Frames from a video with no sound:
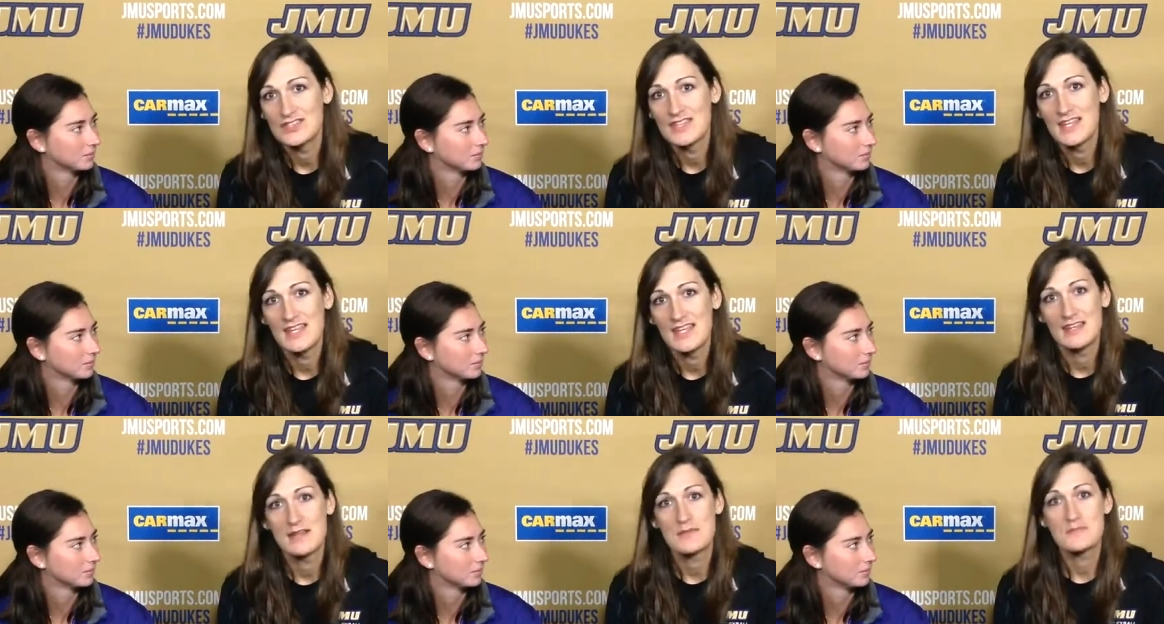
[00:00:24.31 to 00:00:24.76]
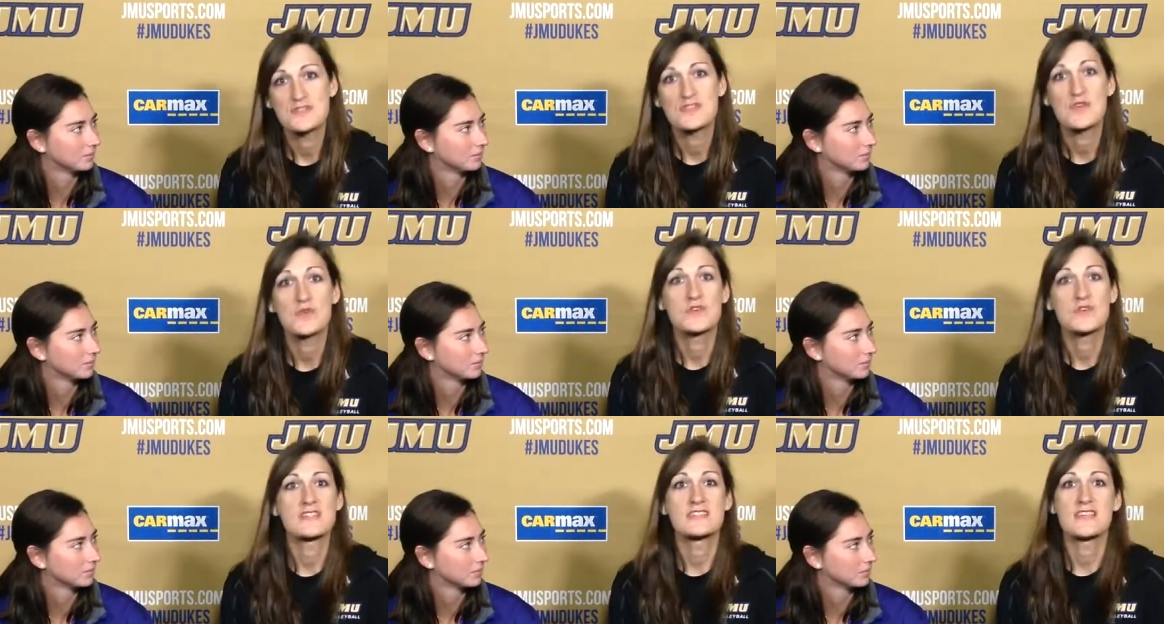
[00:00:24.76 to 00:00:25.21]
Speaker 1: and I'm so
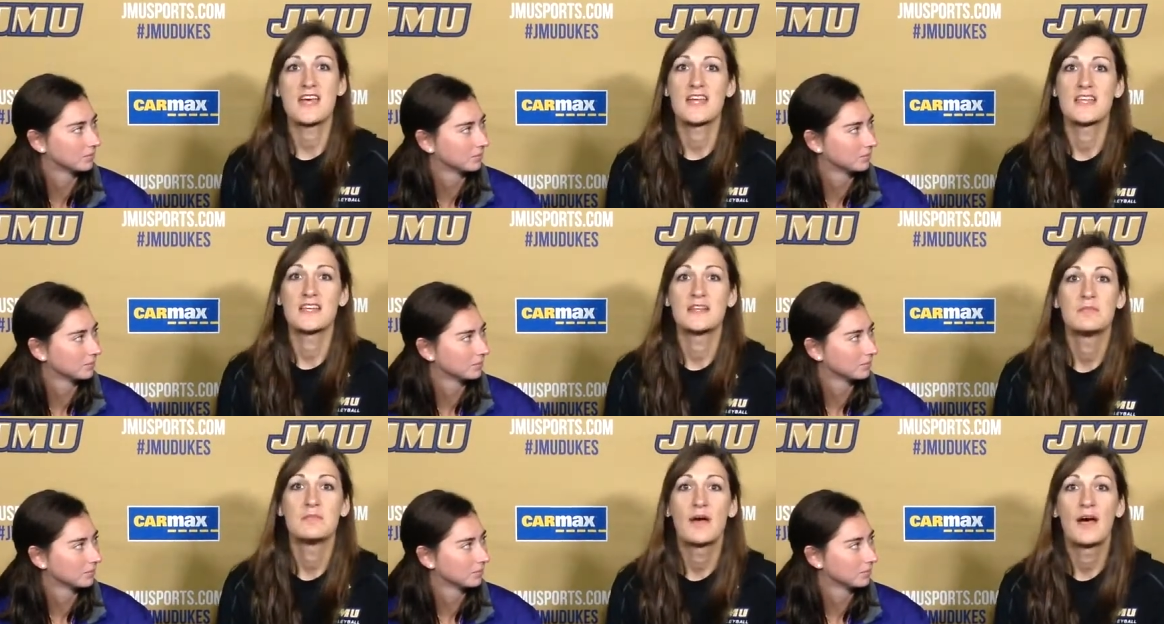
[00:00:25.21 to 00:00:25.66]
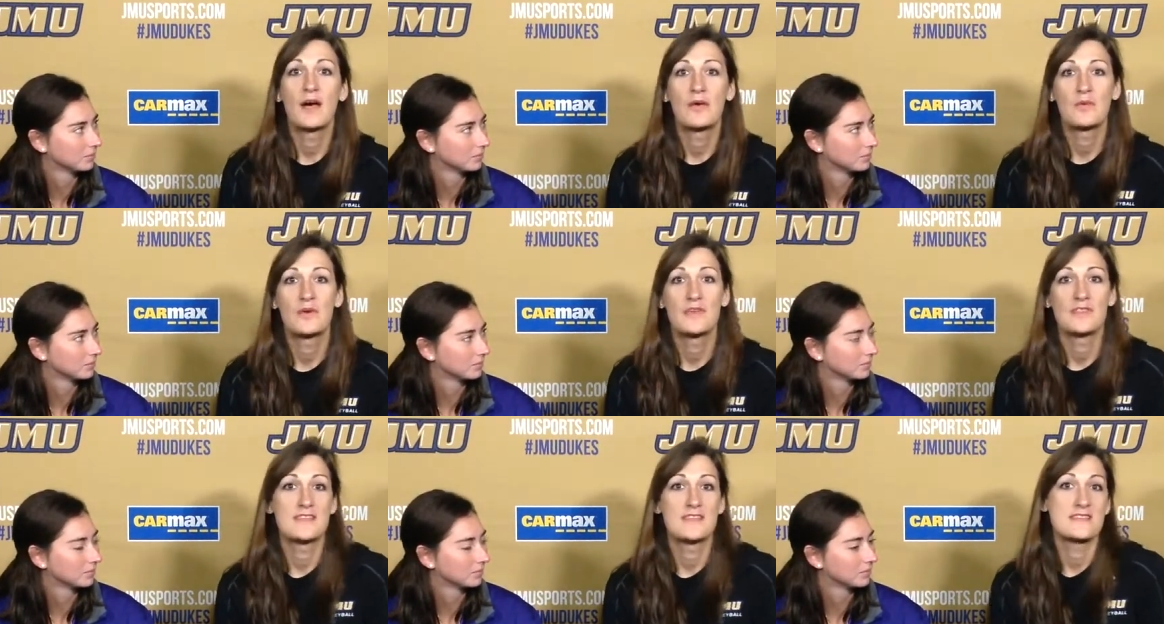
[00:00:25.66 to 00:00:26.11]
excited about
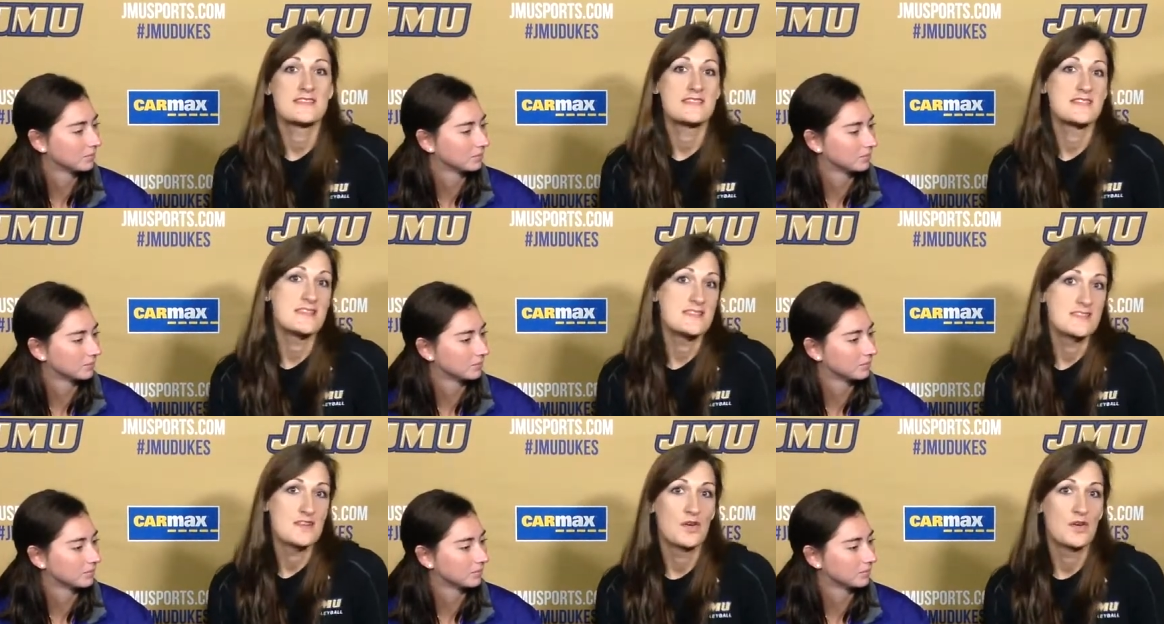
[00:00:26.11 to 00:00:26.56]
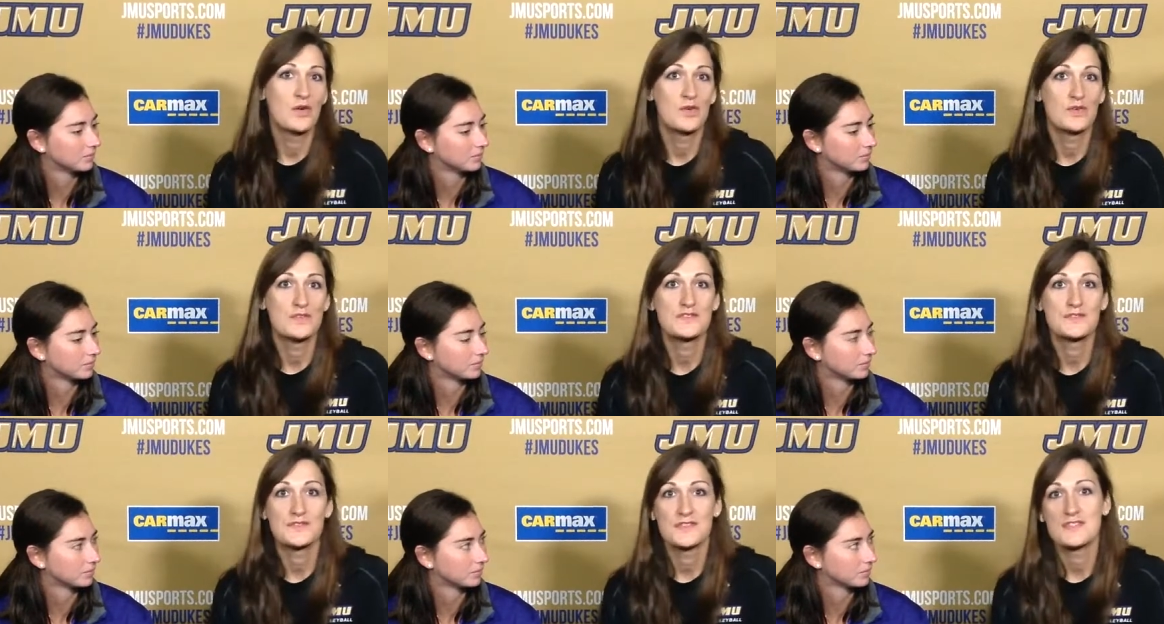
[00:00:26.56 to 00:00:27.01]
what this season holds
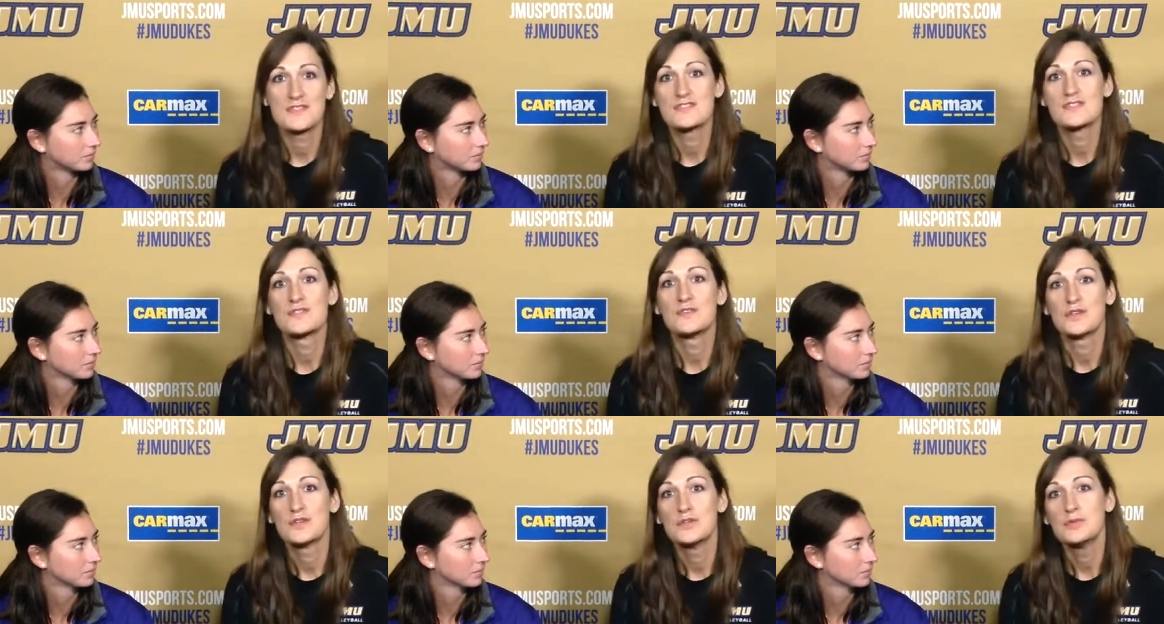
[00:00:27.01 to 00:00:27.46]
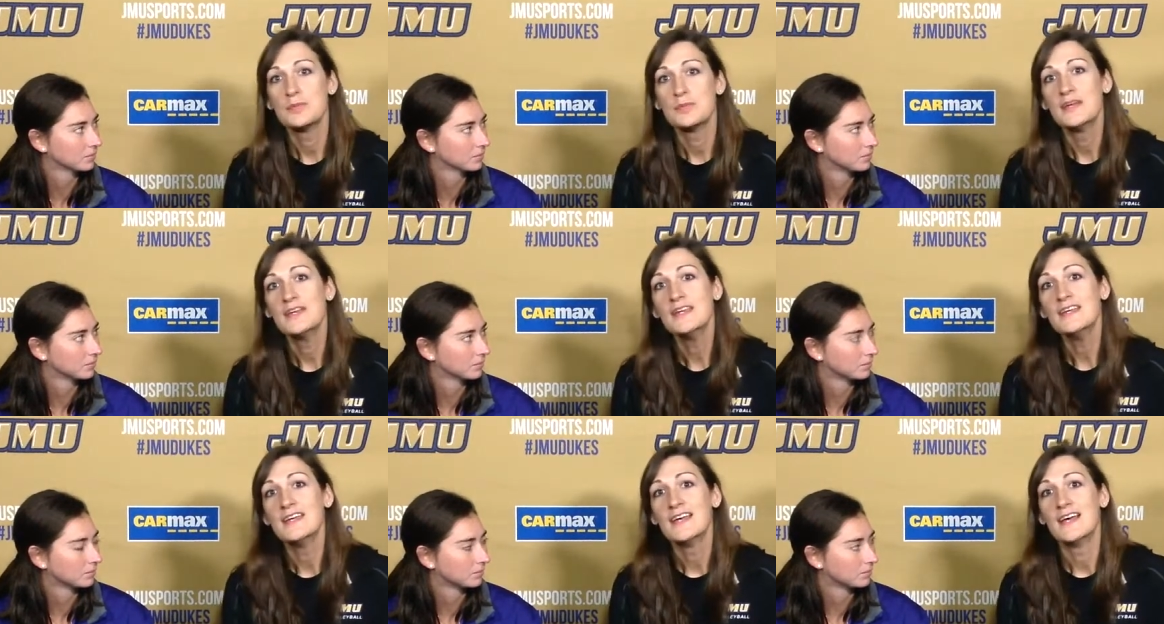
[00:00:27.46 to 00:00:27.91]
for this group.
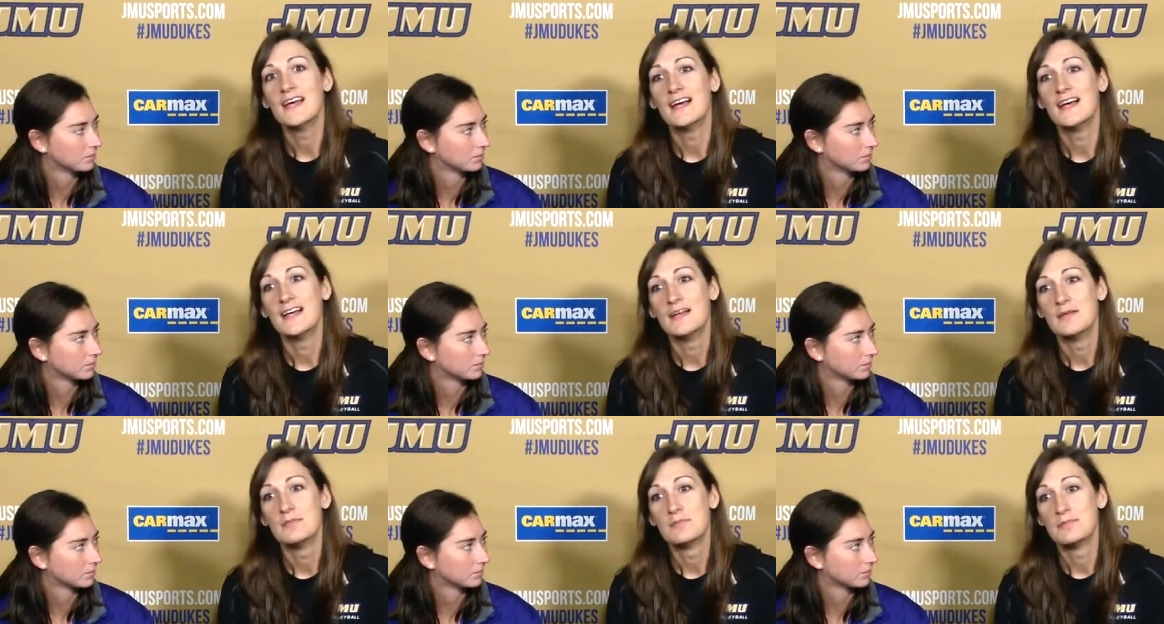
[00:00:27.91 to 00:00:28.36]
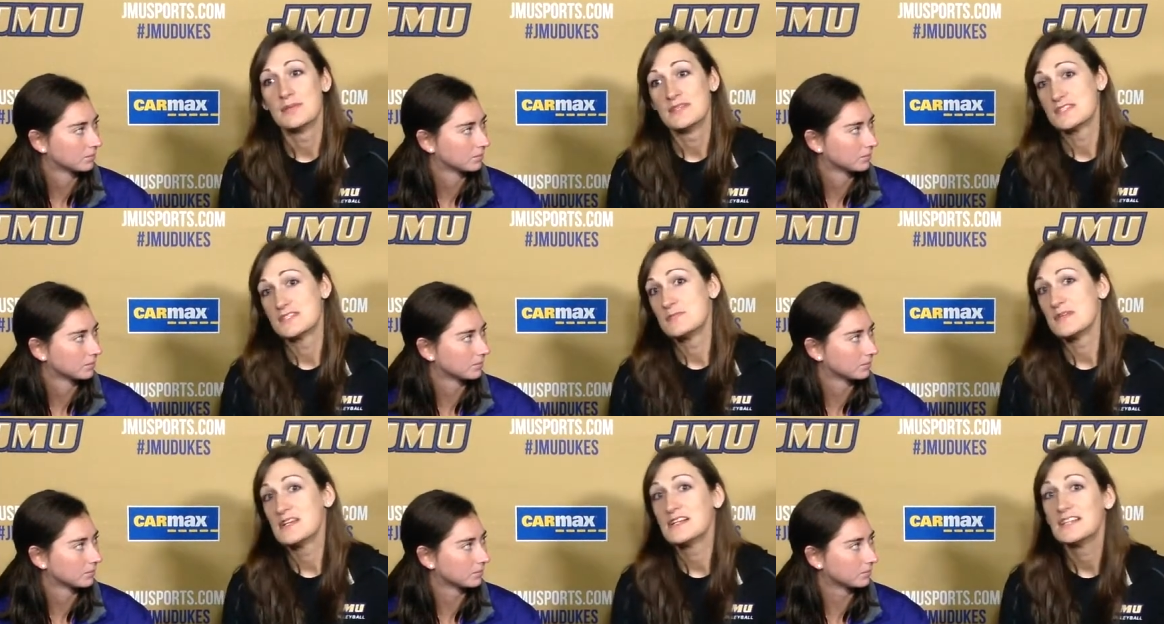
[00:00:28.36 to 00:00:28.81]
Um, but to
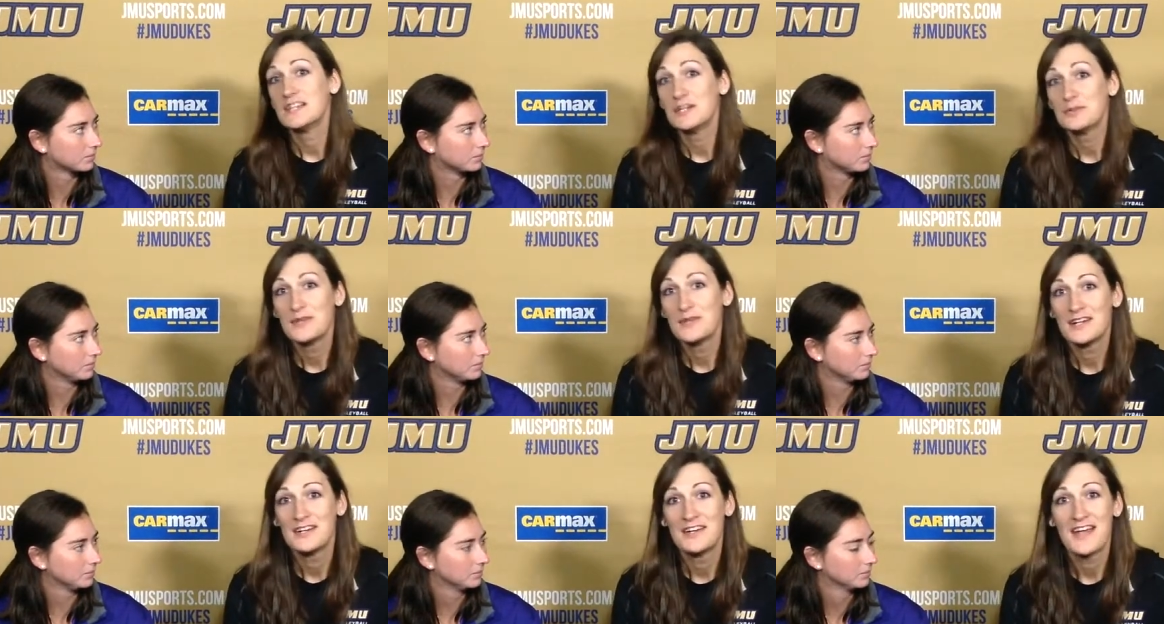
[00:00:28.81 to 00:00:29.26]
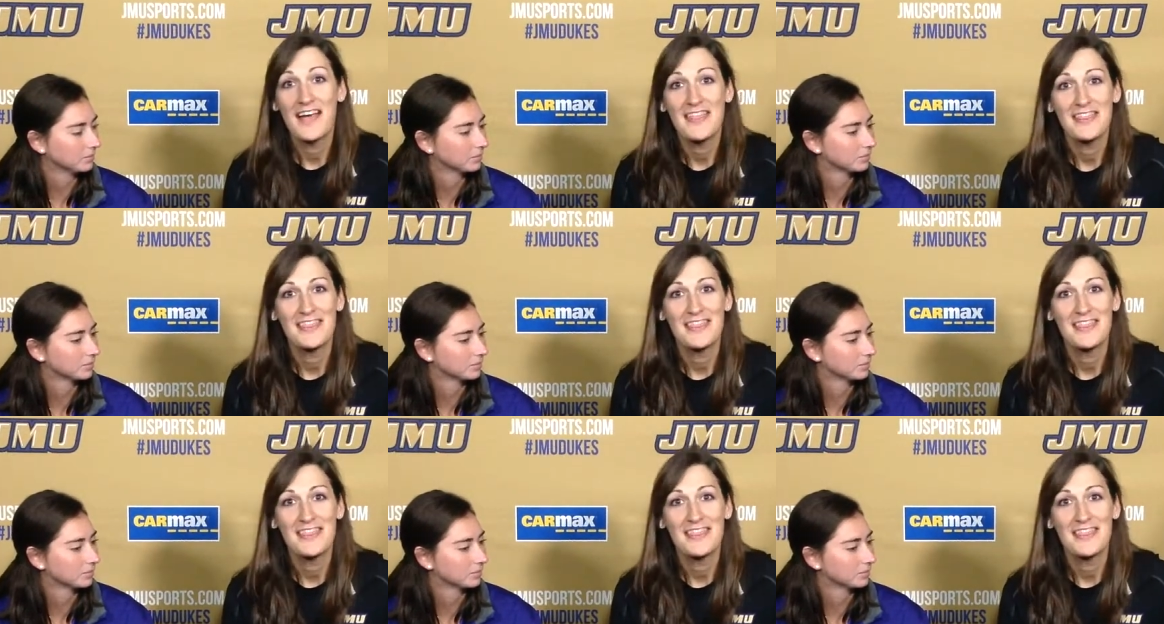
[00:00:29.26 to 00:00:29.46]
be clear, we are not